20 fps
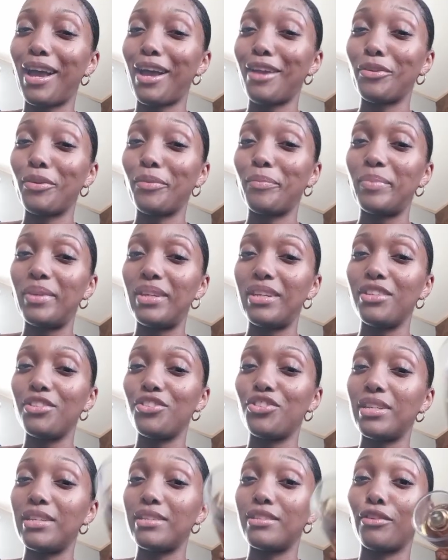I know
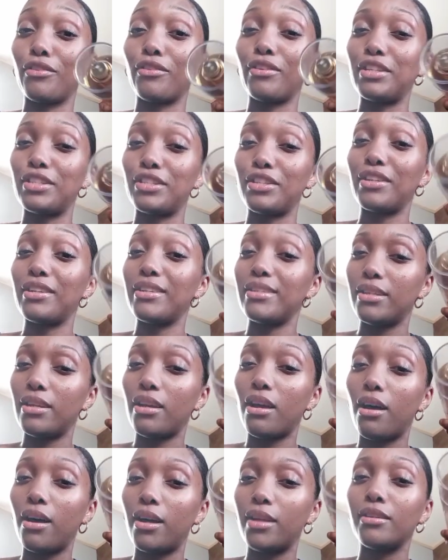peach is a is a is
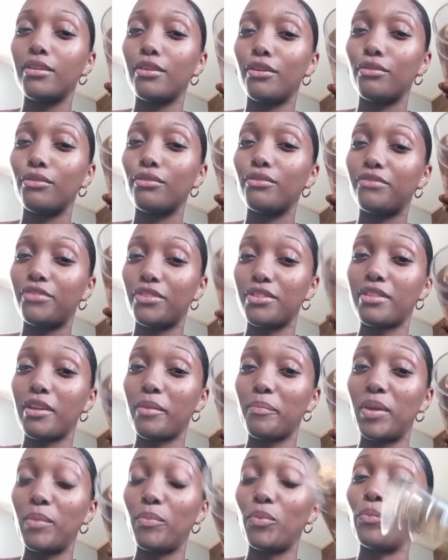an odd note for
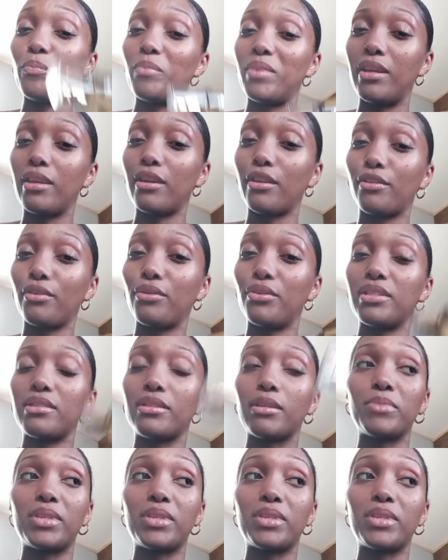some people, me included.